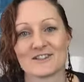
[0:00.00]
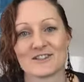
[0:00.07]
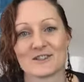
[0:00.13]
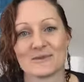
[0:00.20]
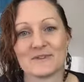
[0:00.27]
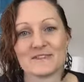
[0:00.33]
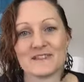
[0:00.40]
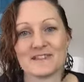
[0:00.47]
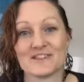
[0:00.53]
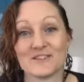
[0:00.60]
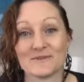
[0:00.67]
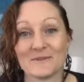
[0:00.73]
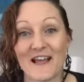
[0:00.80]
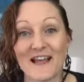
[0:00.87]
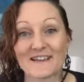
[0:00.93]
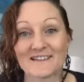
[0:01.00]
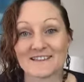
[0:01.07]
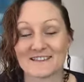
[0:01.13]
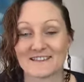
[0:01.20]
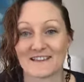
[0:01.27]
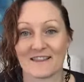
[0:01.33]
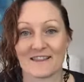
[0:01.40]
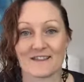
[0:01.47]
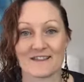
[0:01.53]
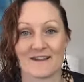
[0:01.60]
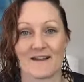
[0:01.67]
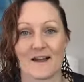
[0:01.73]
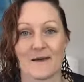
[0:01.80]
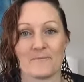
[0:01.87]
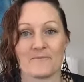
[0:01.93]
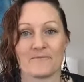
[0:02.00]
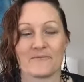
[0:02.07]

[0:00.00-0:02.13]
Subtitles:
She was in gymnastics at the time.